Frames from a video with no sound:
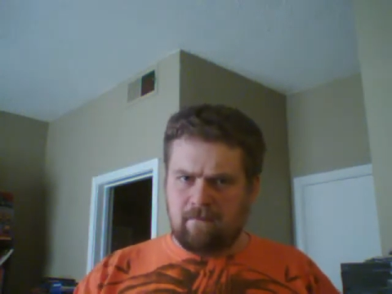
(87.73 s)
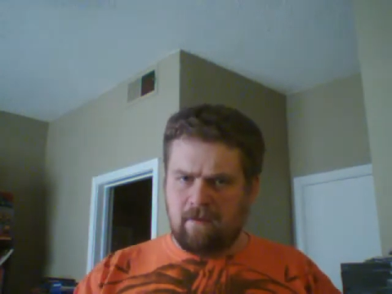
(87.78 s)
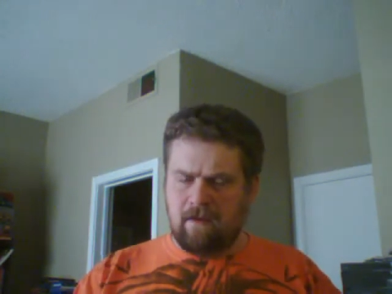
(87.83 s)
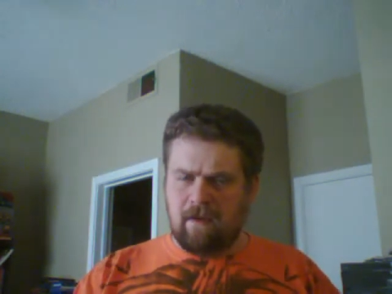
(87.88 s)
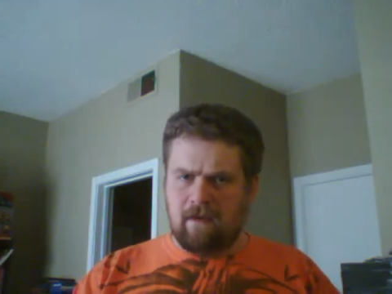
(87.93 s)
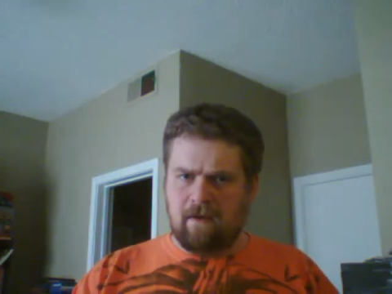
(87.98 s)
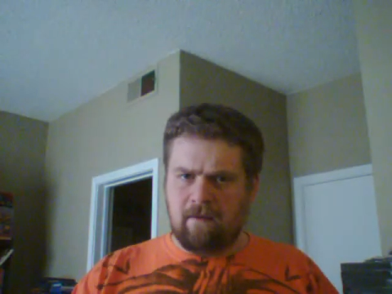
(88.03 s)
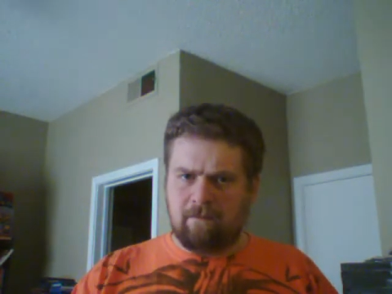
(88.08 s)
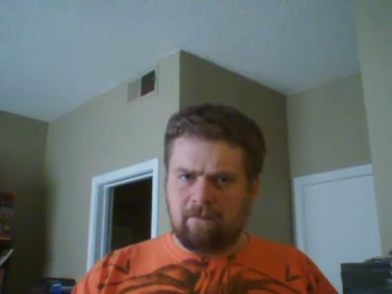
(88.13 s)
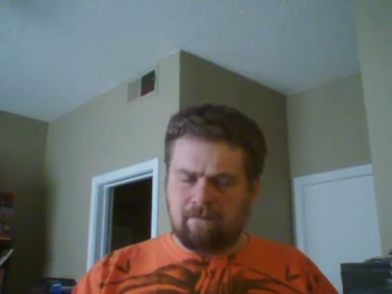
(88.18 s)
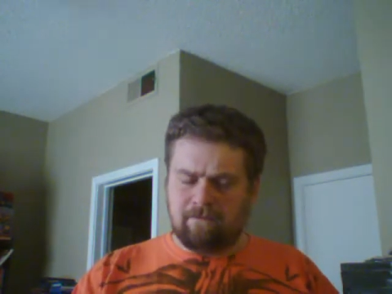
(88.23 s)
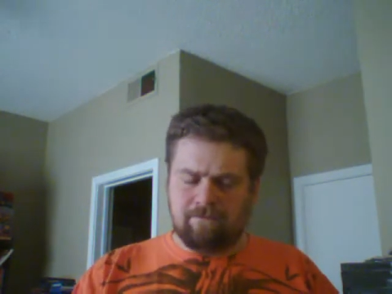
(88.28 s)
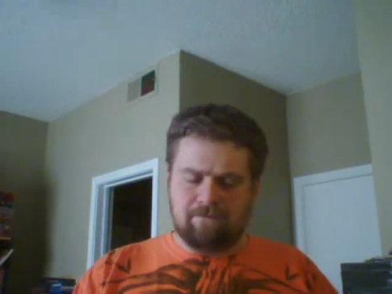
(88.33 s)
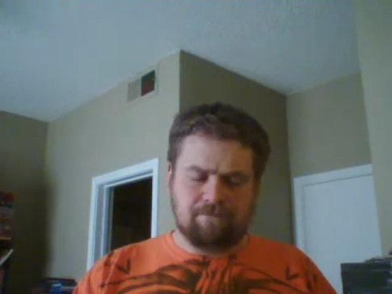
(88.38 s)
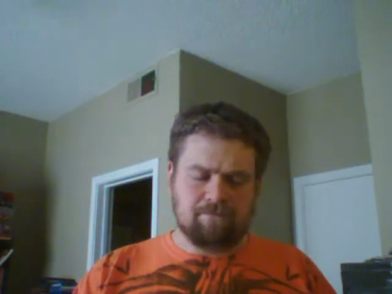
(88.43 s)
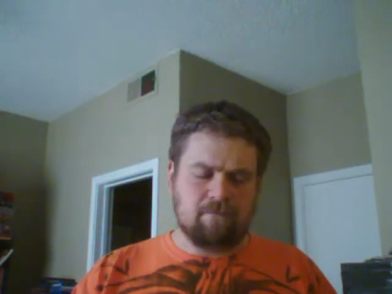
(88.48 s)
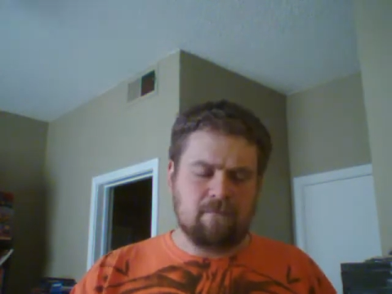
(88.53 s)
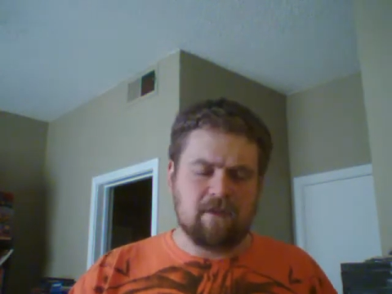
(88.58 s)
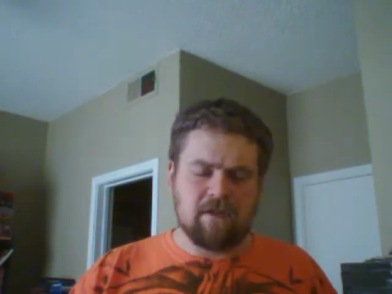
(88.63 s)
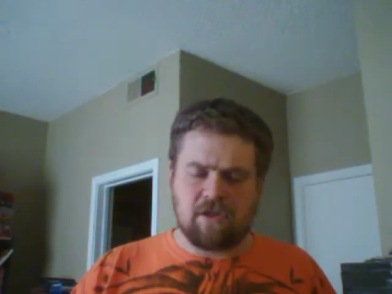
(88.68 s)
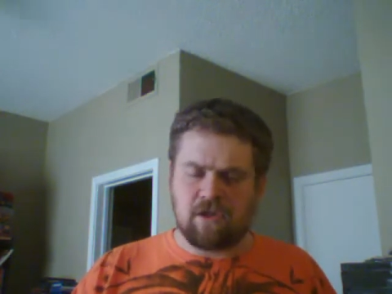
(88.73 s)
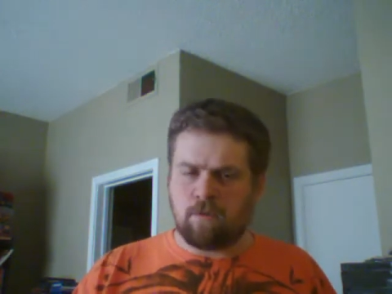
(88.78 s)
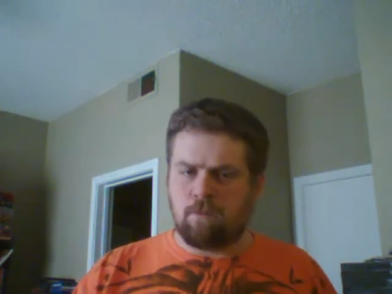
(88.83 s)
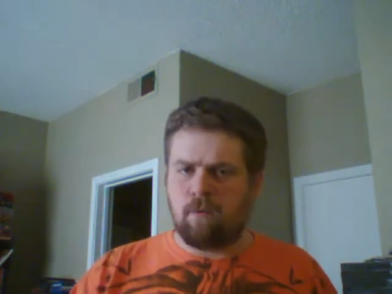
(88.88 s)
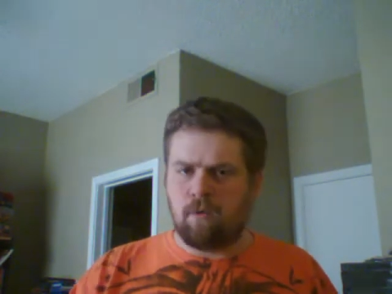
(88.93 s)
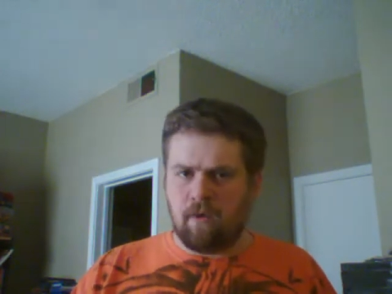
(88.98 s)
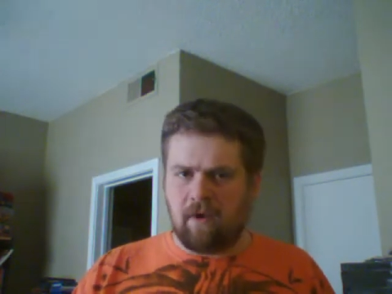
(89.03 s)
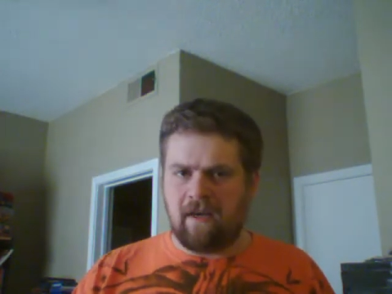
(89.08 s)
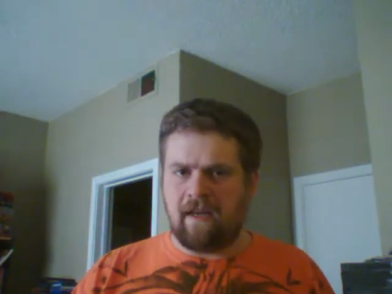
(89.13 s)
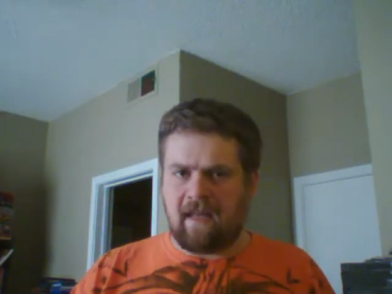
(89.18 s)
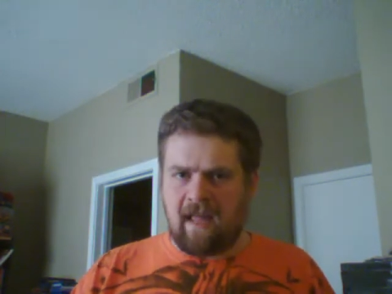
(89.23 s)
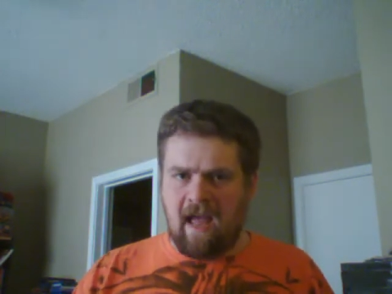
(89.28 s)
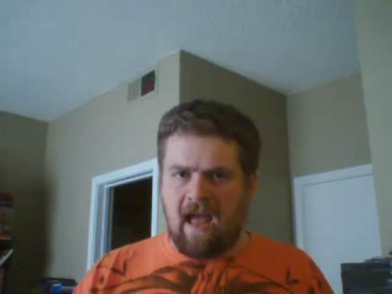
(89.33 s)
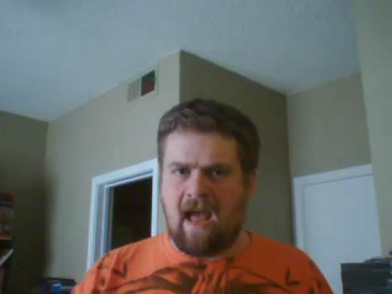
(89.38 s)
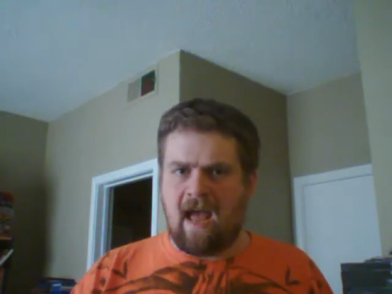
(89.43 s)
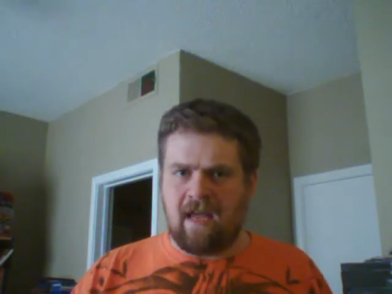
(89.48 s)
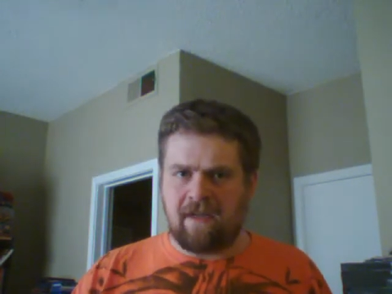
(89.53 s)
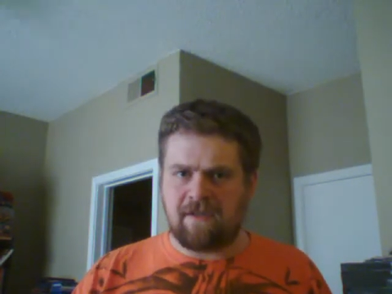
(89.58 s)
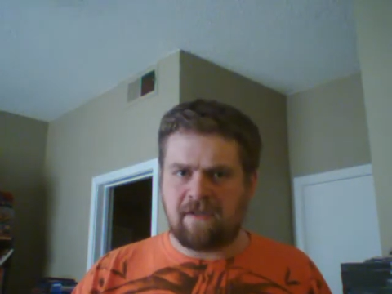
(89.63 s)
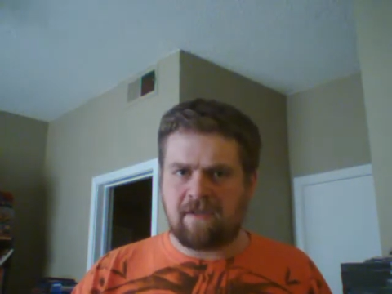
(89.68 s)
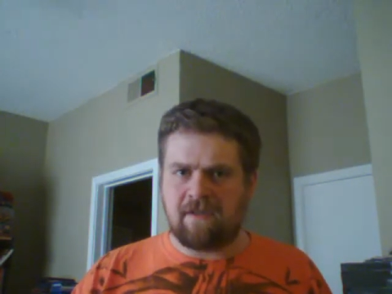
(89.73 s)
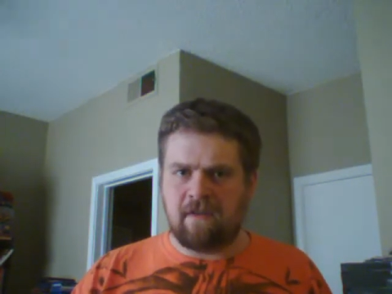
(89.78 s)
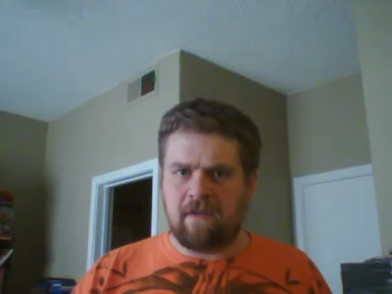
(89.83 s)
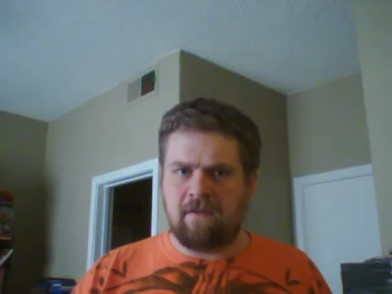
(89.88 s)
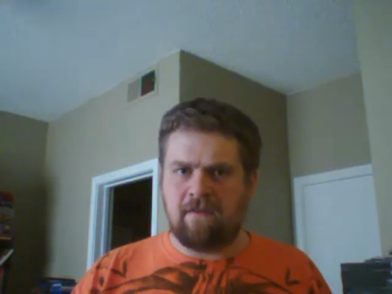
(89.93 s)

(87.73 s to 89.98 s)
um, the supporting cast